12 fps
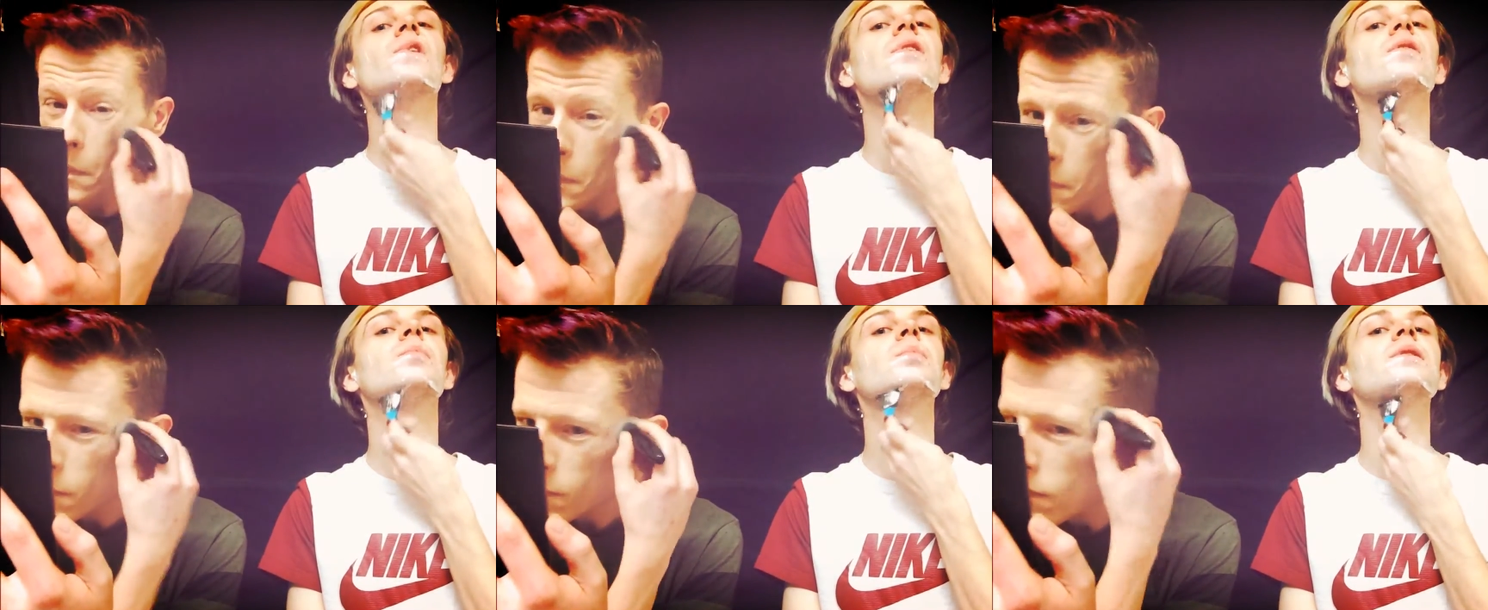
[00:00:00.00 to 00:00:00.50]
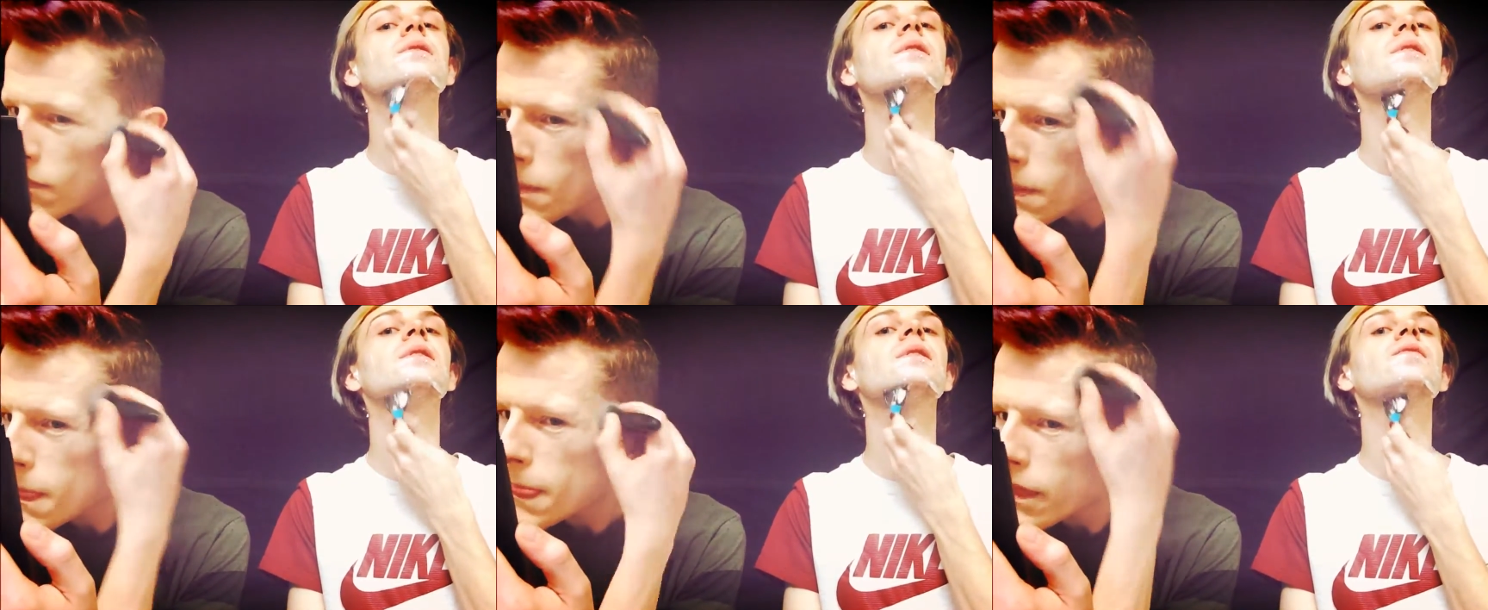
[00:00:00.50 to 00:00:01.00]
Speaker 1: You're
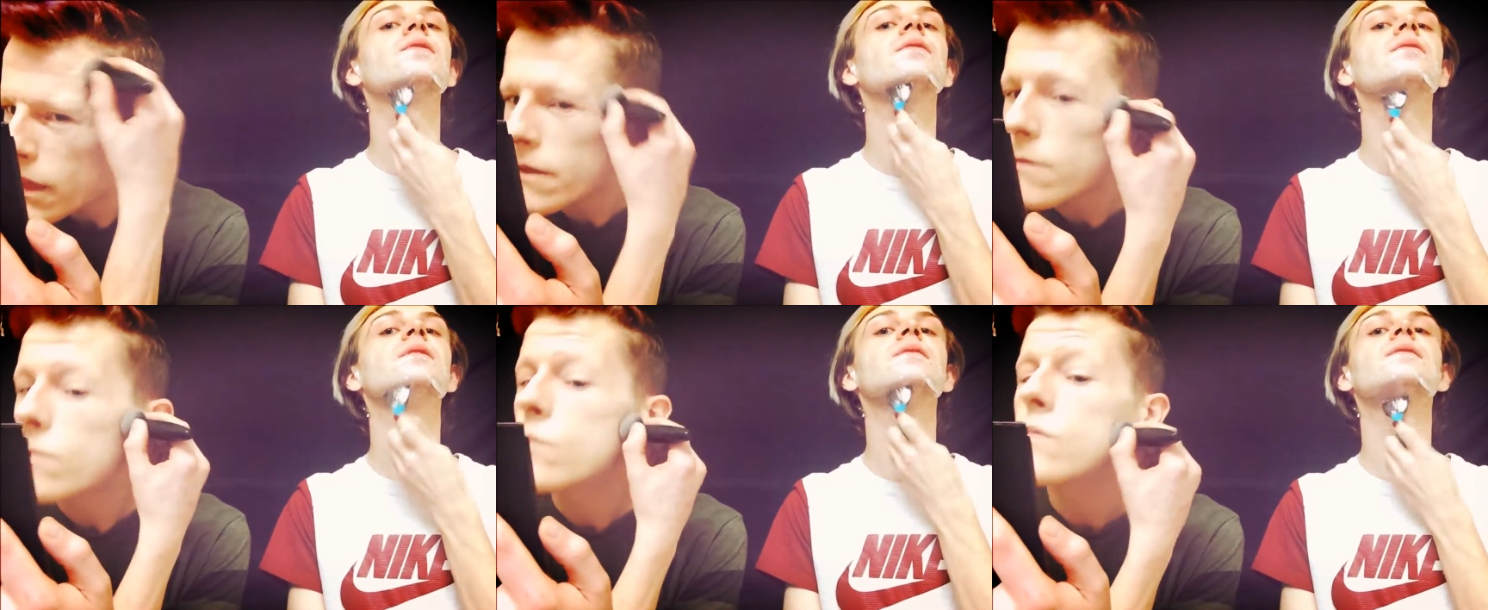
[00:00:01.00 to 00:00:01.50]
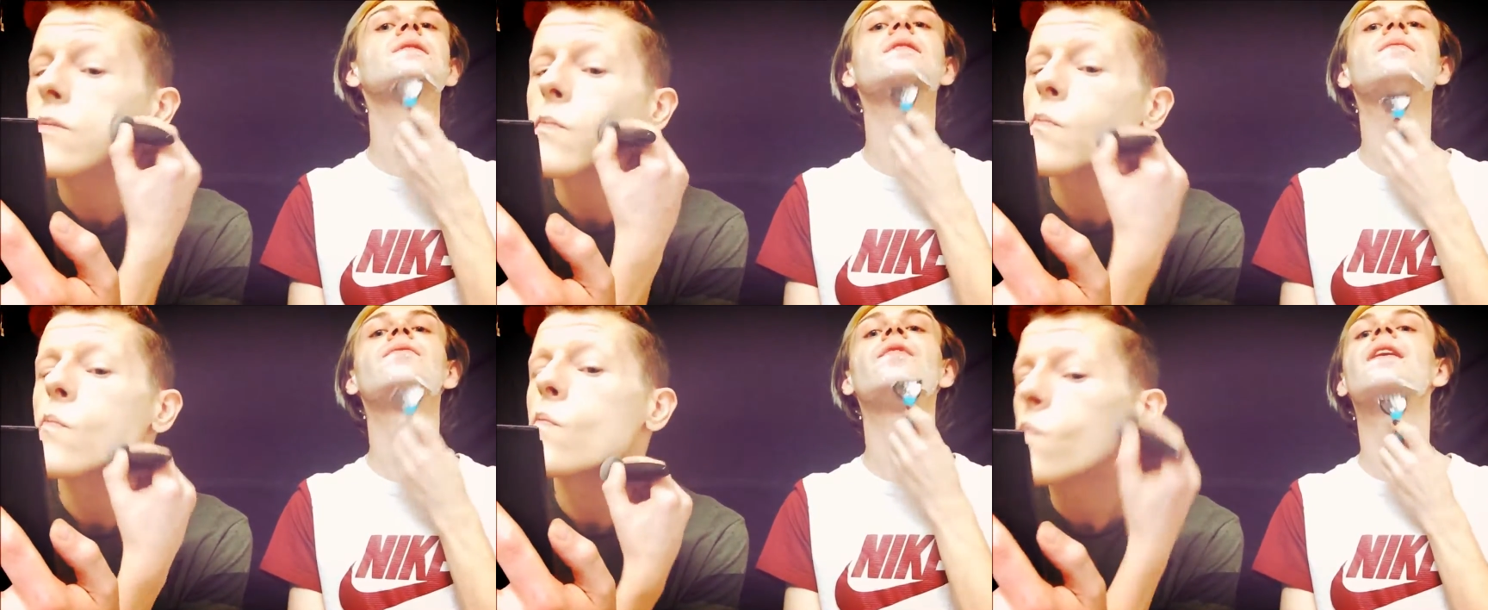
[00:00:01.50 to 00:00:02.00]
practically halfway through your
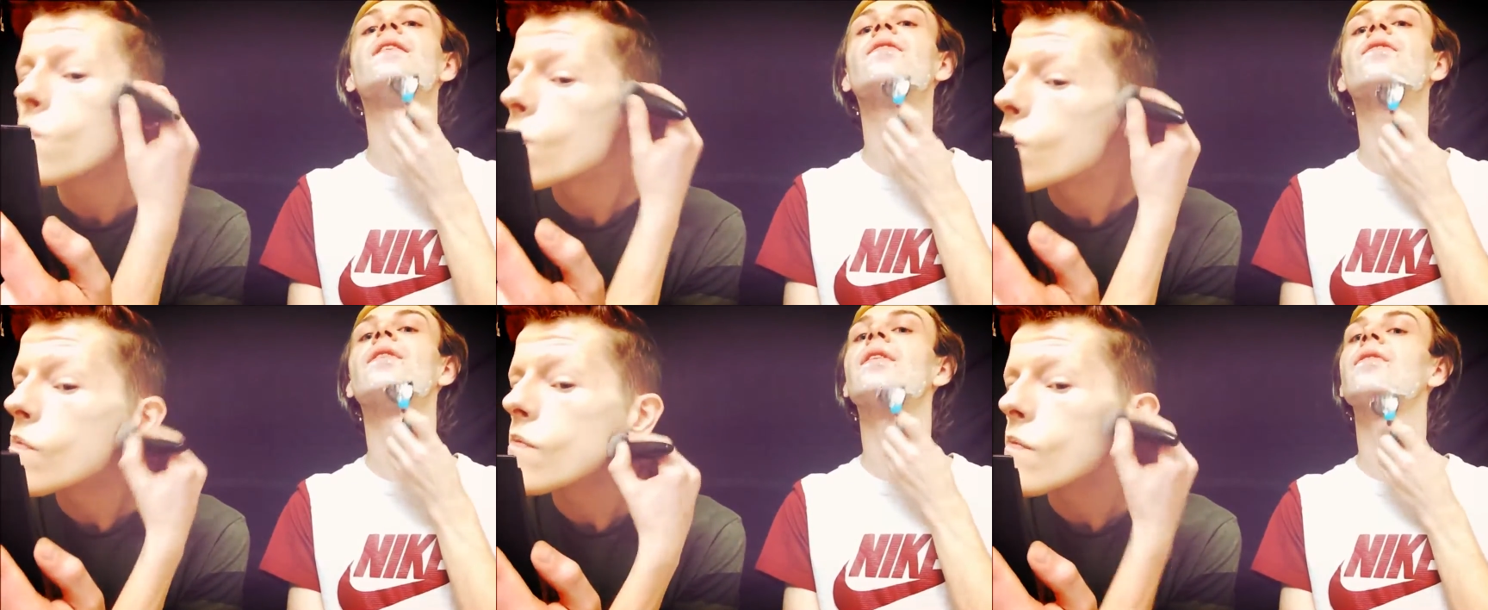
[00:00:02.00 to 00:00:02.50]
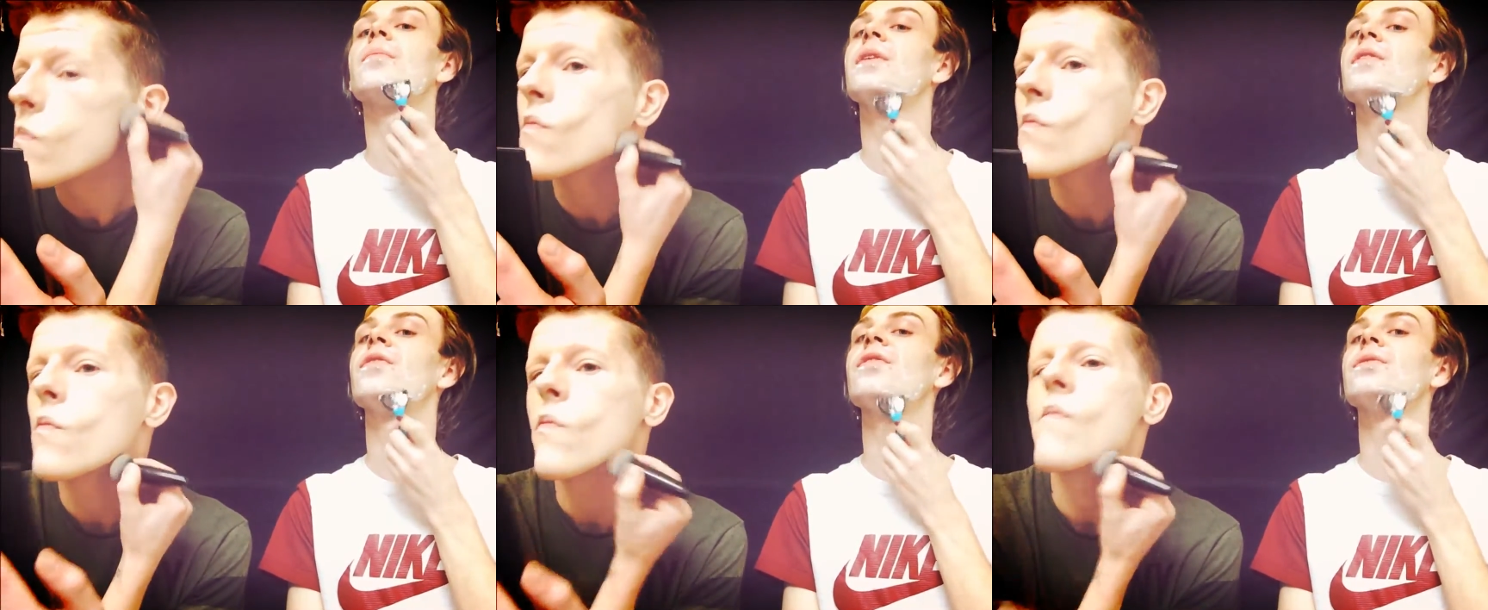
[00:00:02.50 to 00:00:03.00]
fucking face, and there's
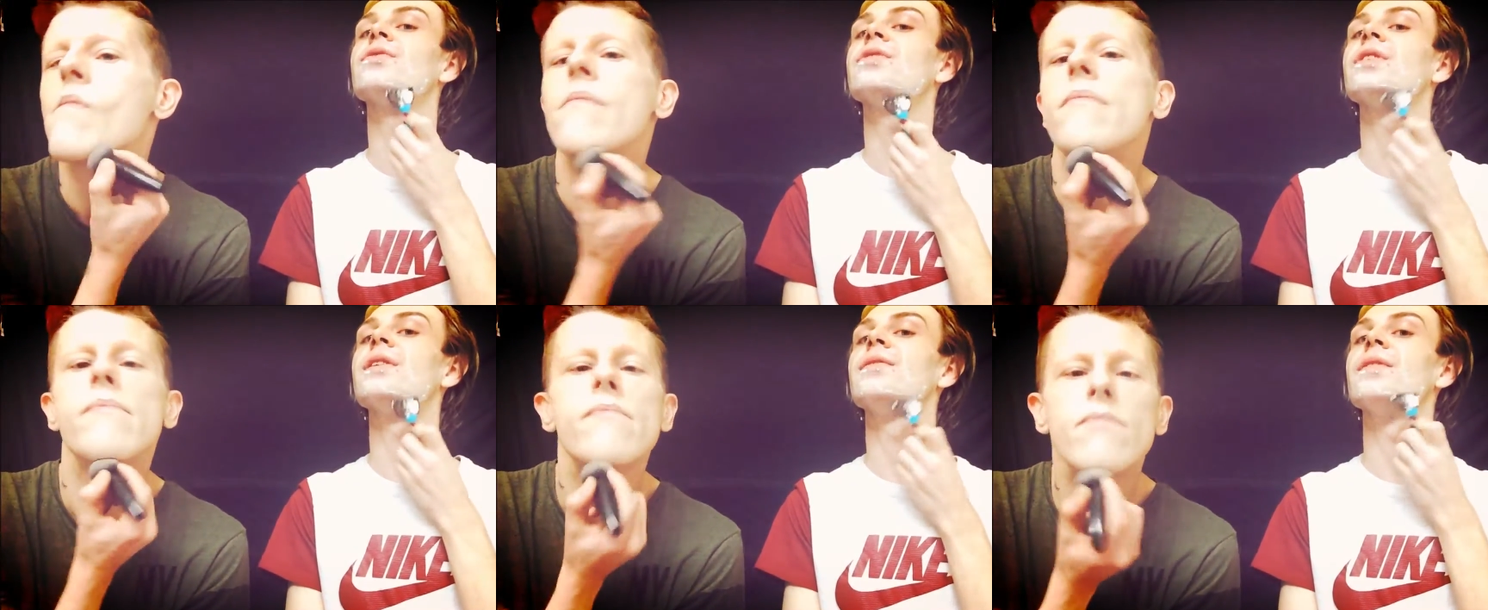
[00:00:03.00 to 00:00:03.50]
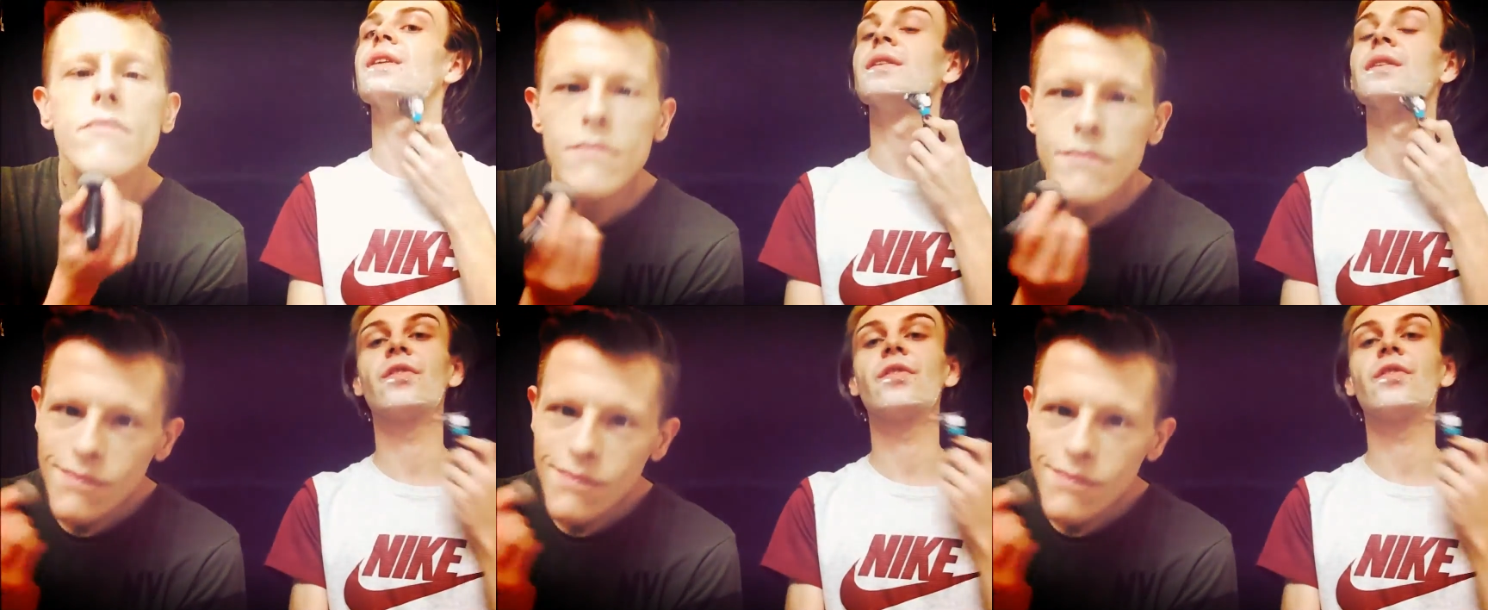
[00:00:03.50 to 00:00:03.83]
me still shaving.